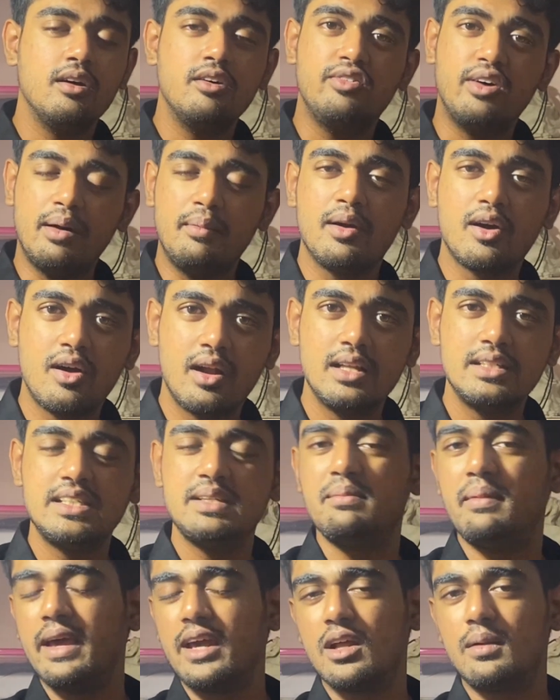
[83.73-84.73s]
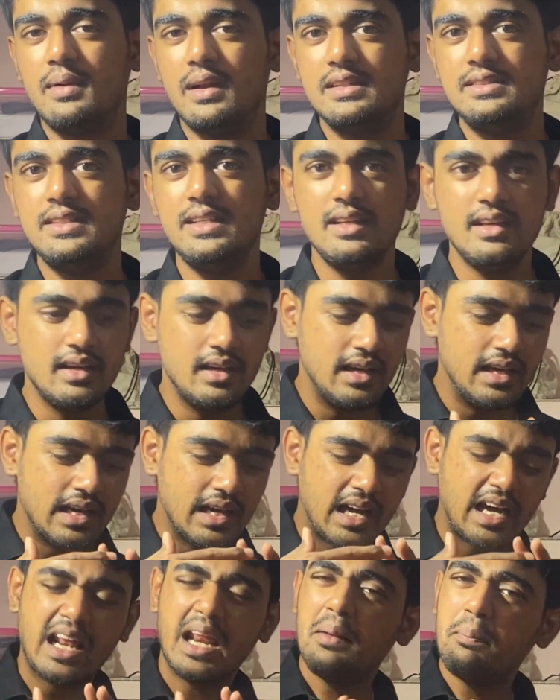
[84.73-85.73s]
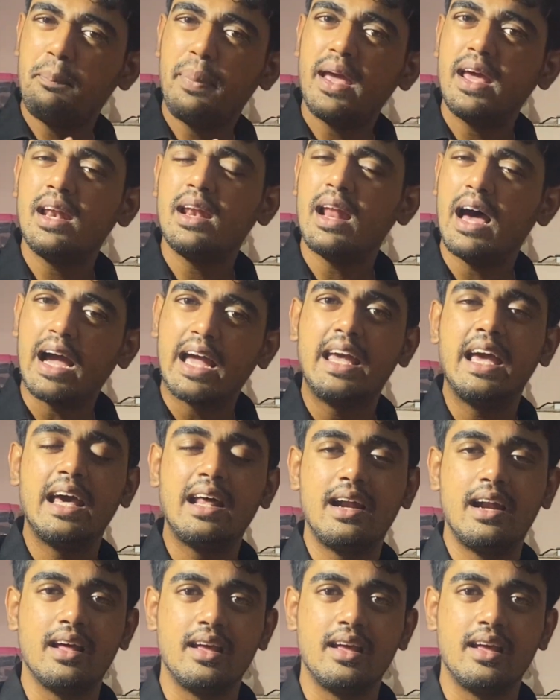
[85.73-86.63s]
pharmacology, and microbiology creeping in again and